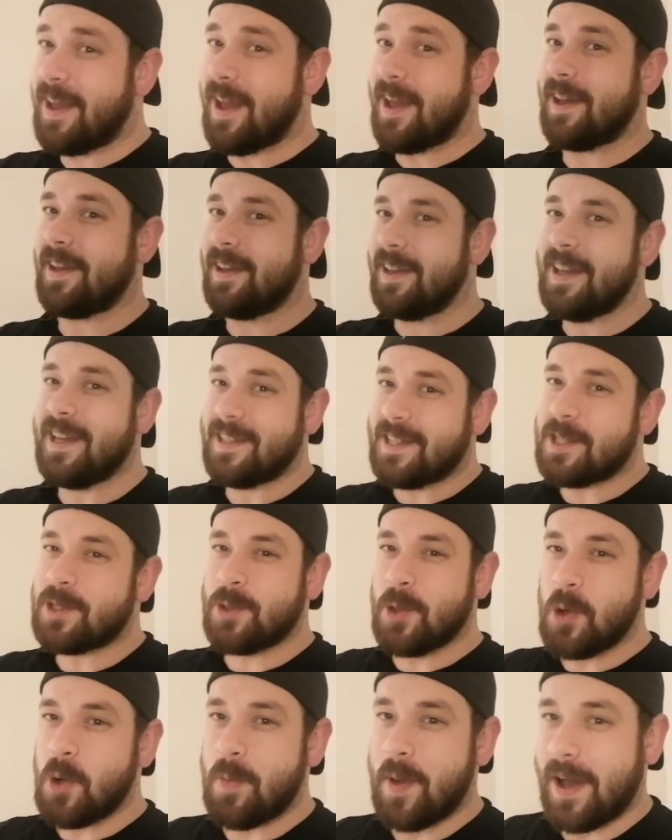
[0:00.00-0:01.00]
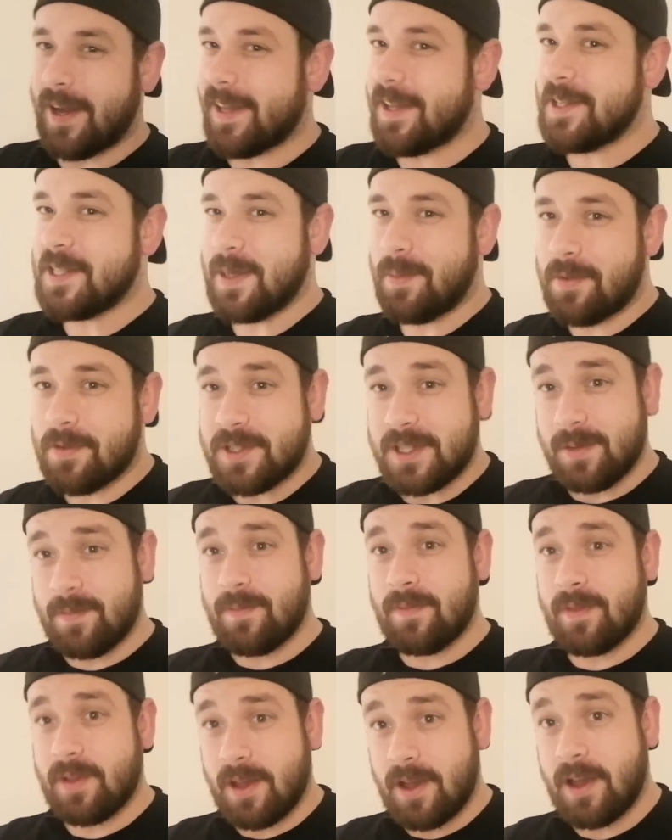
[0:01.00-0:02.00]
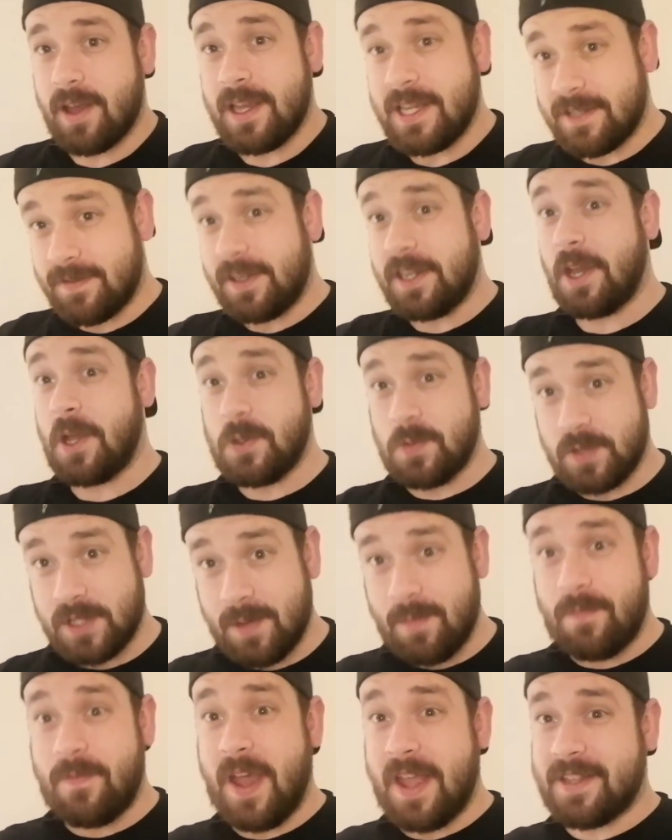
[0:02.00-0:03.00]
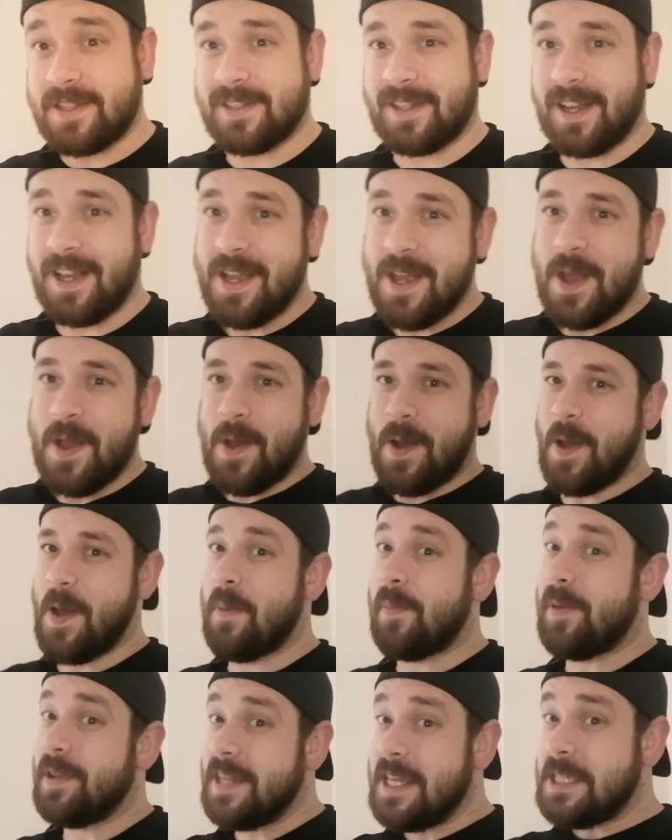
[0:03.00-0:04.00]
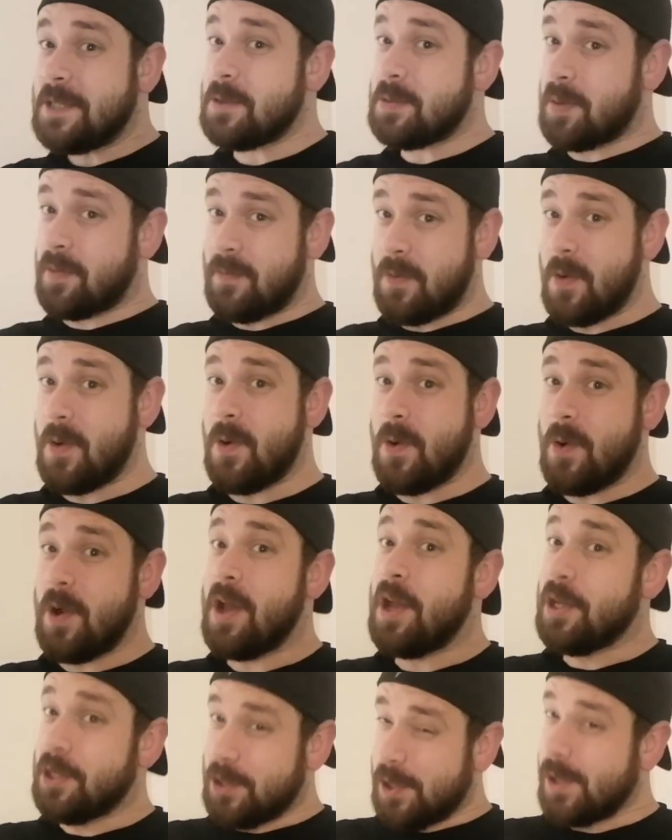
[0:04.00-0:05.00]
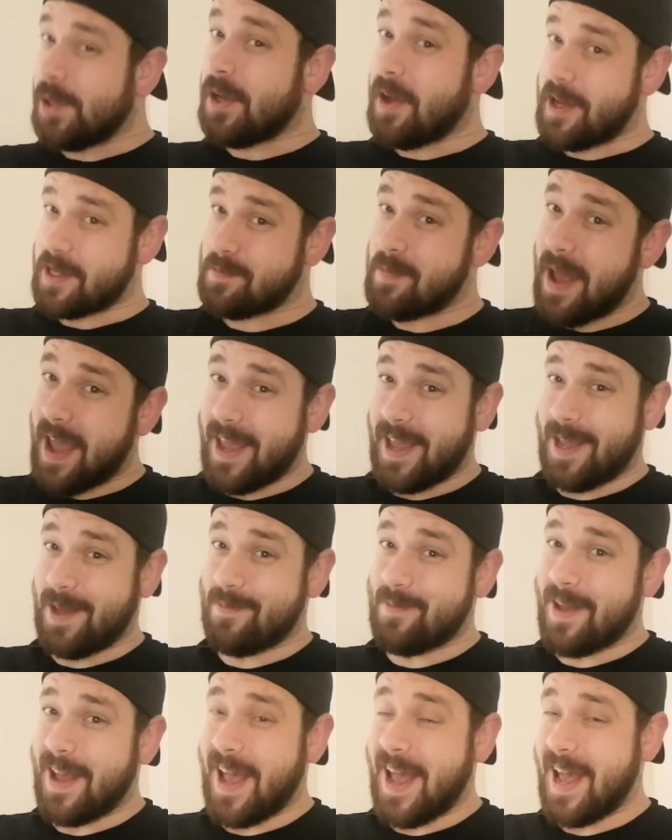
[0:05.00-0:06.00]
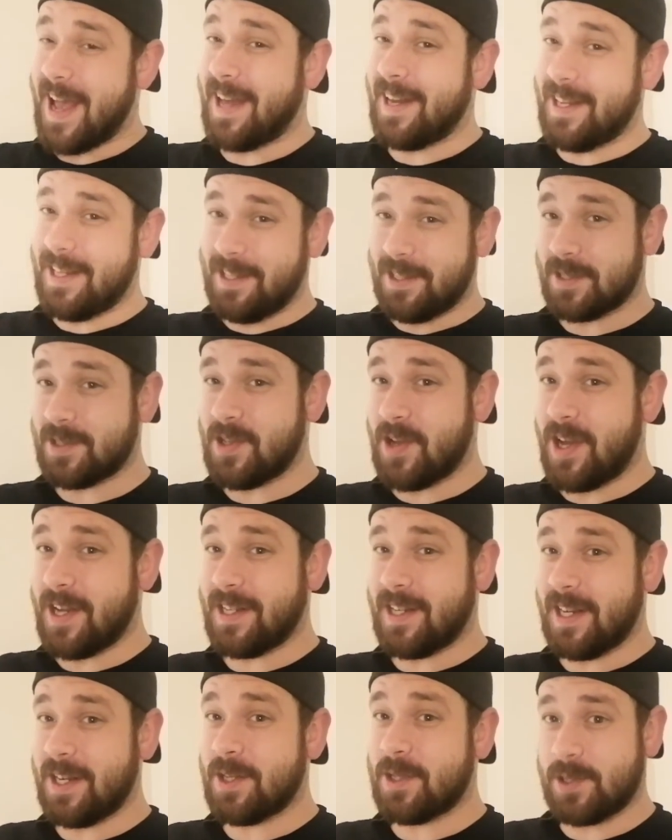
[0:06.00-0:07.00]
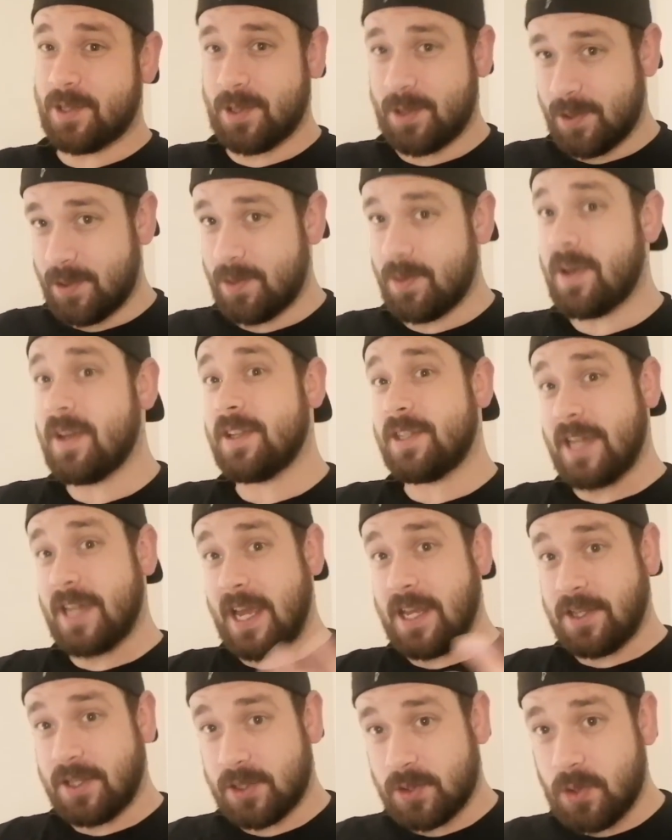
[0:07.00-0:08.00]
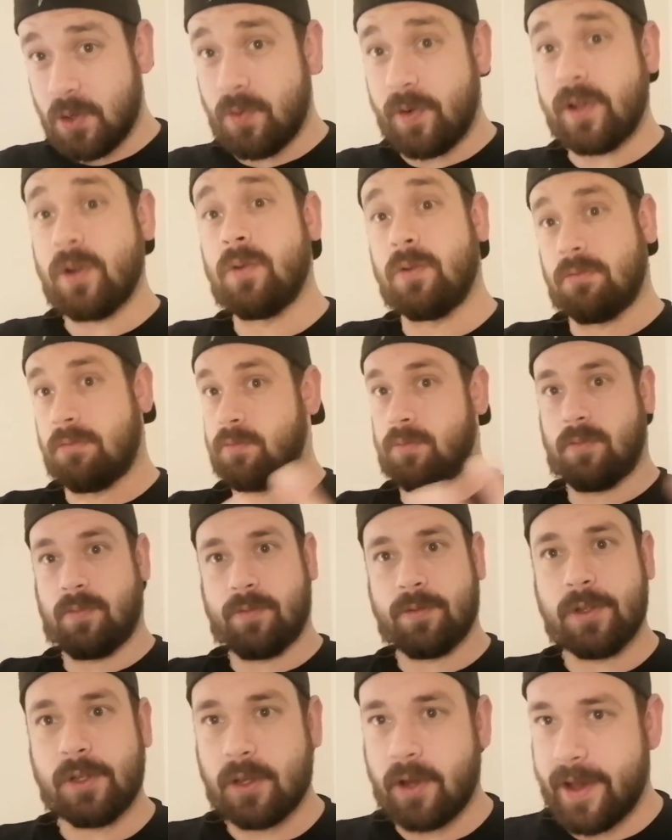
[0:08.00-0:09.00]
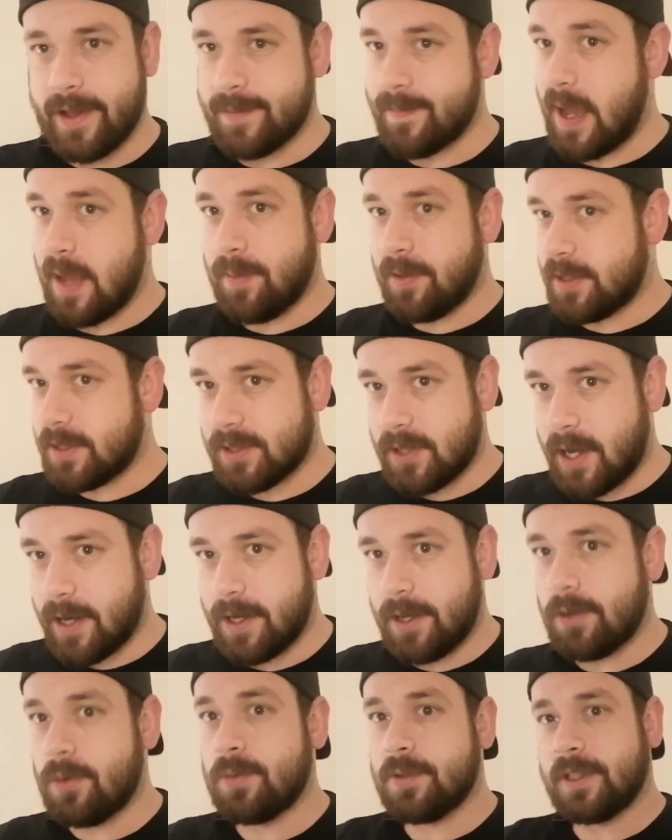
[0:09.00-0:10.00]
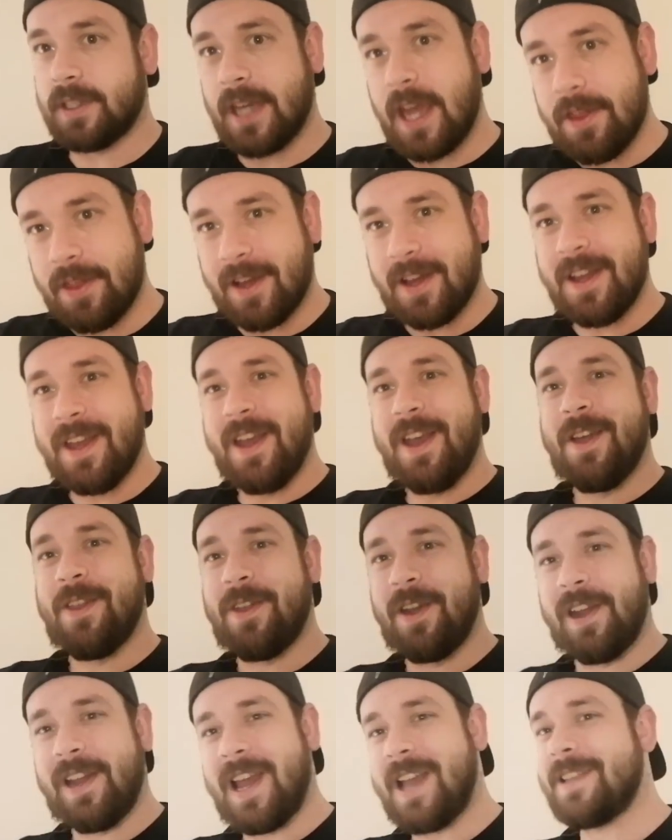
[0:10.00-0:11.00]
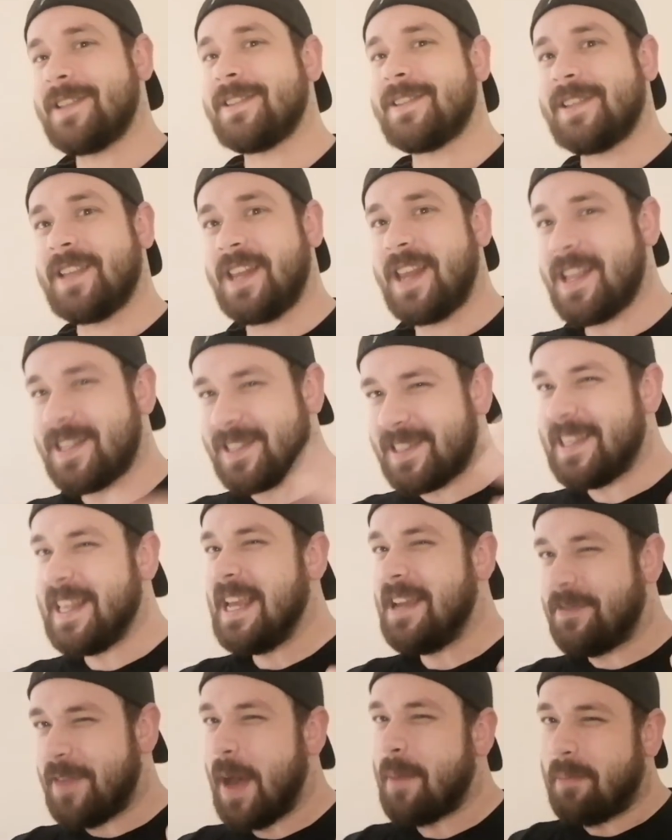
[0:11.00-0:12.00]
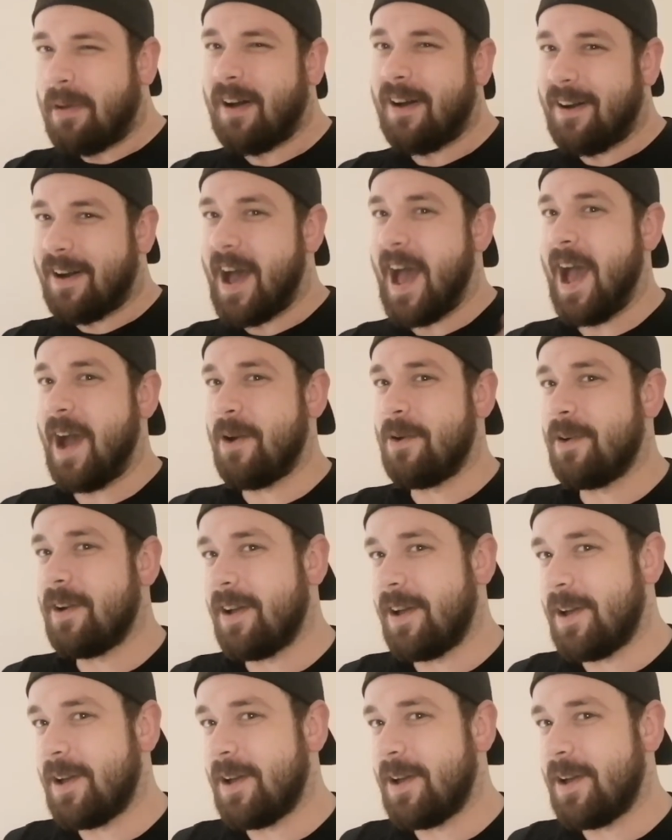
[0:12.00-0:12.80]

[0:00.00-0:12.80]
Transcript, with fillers: Yeah, he did talk about it in some of Jim uh, his videos with Jim Fetzer, uh, but this was before you guys met him, and he decided to change the story or you guys maybe decided altogether that let's let's leave that part out.